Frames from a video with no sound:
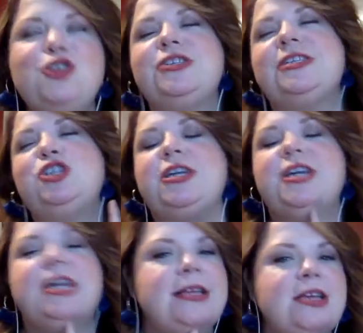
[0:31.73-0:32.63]

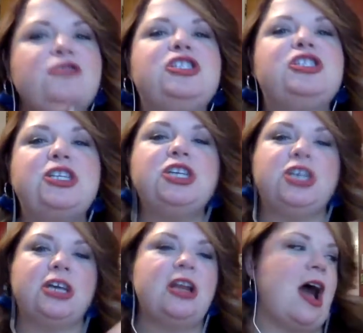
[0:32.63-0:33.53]
such a
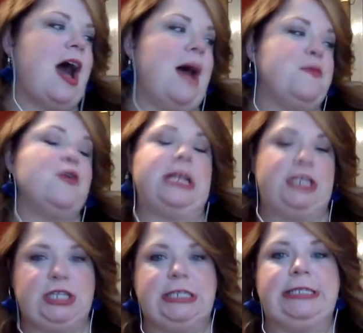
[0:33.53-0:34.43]
good
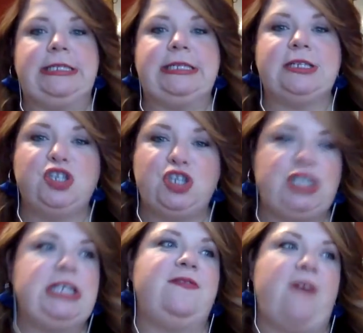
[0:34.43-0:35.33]
operations
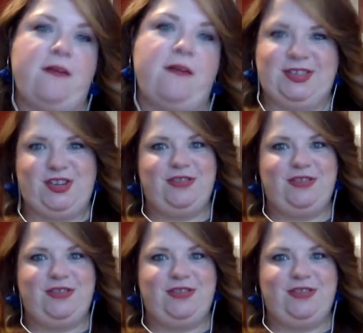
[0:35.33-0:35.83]
chief officer.